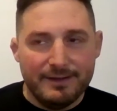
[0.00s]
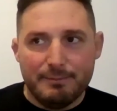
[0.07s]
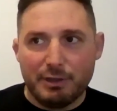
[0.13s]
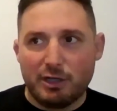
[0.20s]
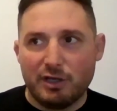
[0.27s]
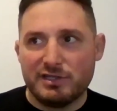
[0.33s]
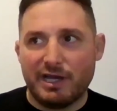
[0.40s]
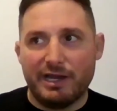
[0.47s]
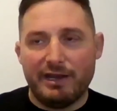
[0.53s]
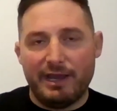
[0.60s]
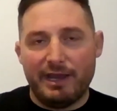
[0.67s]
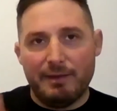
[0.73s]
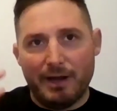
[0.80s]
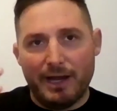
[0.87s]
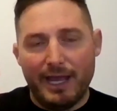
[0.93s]
Because I had
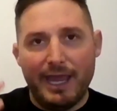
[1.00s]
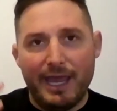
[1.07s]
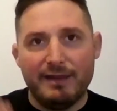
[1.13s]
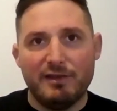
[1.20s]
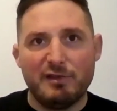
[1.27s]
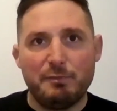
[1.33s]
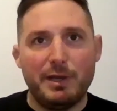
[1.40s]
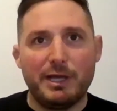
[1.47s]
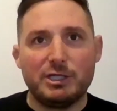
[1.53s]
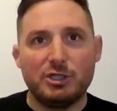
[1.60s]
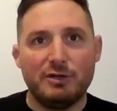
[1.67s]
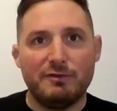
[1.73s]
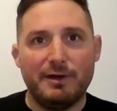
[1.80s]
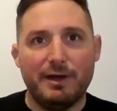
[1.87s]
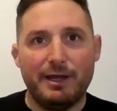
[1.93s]
in my head this picture
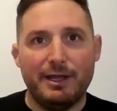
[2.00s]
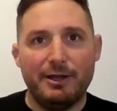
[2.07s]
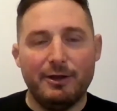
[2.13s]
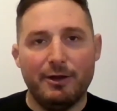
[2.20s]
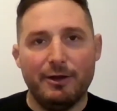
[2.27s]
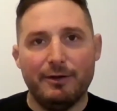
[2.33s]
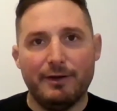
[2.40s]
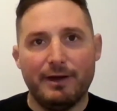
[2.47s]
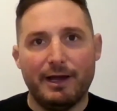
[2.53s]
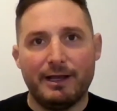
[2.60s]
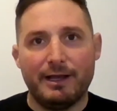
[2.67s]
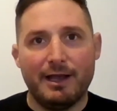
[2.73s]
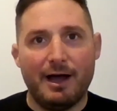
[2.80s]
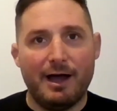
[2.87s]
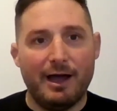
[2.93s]
of a, in a, a
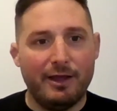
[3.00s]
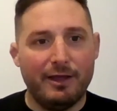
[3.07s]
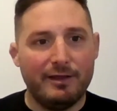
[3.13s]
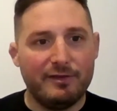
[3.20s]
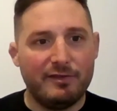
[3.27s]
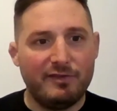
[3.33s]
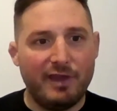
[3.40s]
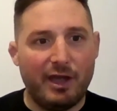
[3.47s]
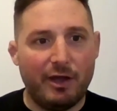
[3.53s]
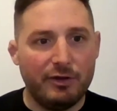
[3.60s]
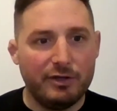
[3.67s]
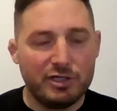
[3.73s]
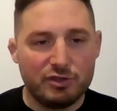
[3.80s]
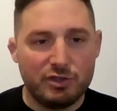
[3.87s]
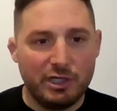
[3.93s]
guy sat on
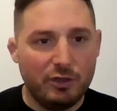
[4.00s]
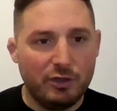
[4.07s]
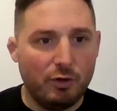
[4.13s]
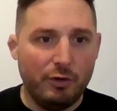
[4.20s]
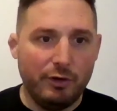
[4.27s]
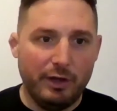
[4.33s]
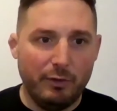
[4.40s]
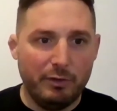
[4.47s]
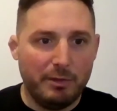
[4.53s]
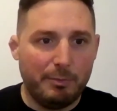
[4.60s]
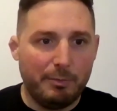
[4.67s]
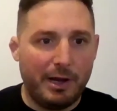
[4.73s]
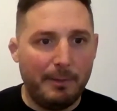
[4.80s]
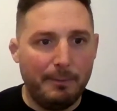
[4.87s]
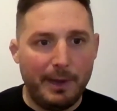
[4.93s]
a street corner with a
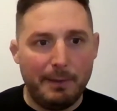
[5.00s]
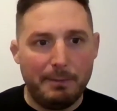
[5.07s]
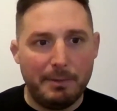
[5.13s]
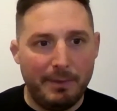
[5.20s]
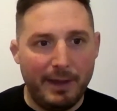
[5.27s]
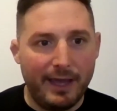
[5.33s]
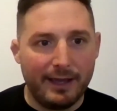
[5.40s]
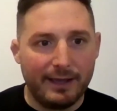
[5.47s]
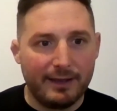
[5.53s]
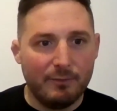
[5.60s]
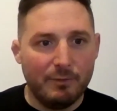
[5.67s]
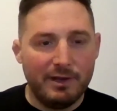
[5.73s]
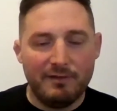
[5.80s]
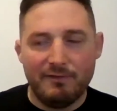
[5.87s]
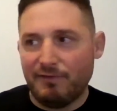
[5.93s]
brown paper bag.
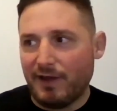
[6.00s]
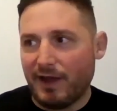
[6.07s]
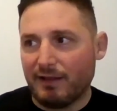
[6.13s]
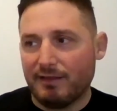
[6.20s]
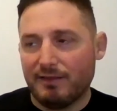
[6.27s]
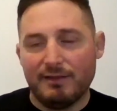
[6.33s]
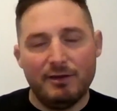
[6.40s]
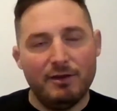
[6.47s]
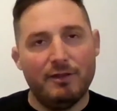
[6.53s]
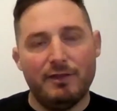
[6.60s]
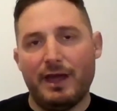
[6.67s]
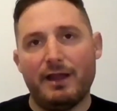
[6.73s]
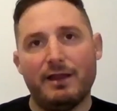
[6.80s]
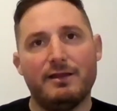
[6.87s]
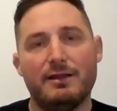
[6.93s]
When in fact, you know,
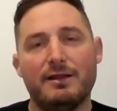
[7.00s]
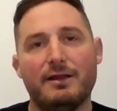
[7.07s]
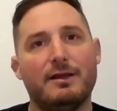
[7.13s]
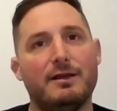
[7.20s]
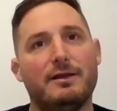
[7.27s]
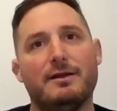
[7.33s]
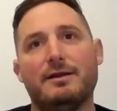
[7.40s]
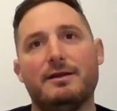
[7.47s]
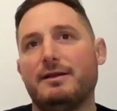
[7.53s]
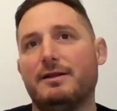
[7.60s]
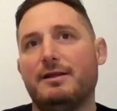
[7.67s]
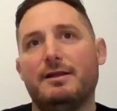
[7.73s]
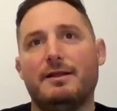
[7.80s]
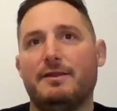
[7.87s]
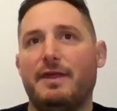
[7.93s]
that
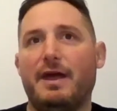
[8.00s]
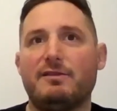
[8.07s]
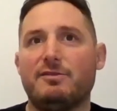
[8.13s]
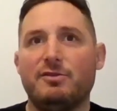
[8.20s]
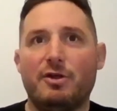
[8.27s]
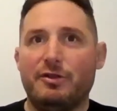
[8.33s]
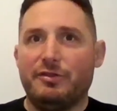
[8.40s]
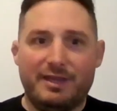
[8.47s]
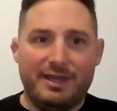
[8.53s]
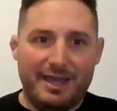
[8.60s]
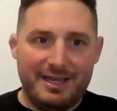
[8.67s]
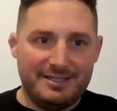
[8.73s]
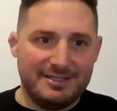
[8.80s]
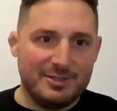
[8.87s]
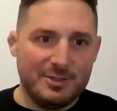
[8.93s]
that's not the
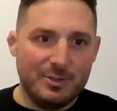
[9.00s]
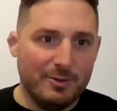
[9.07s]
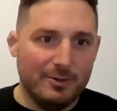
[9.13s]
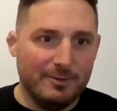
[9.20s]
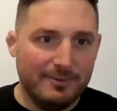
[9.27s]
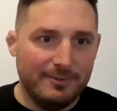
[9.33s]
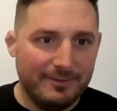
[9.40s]
case at all.